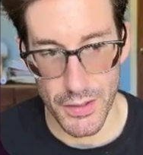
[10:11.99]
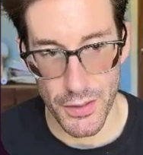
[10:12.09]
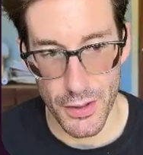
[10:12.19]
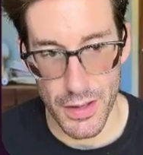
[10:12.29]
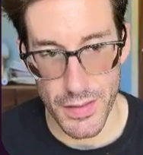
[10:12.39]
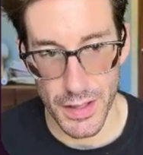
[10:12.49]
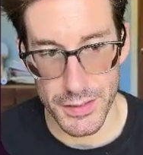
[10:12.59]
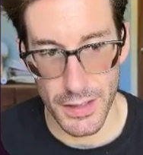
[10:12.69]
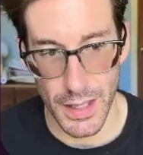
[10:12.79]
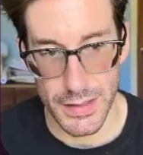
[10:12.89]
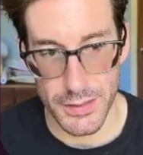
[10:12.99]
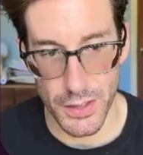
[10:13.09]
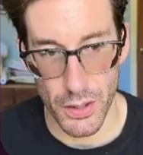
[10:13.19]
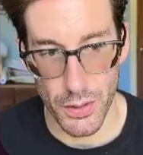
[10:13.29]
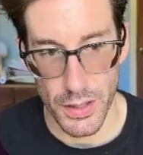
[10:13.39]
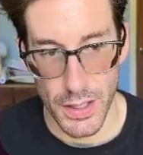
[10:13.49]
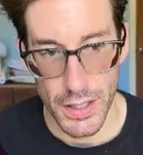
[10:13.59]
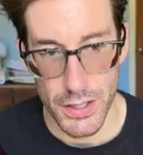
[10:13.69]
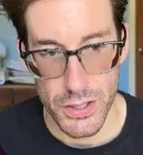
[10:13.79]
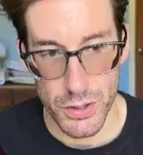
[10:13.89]
and thirty thousand lines of code
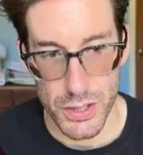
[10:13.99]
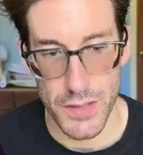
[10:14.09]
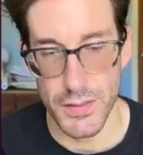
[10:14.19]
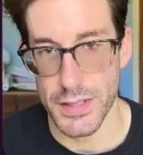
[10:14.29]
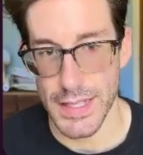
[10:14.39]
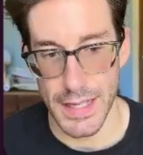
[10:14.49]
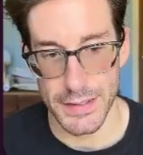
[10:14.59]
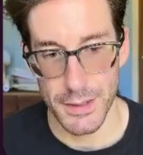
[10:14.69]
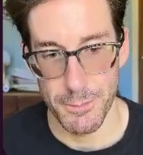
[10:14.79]
to achieve this task.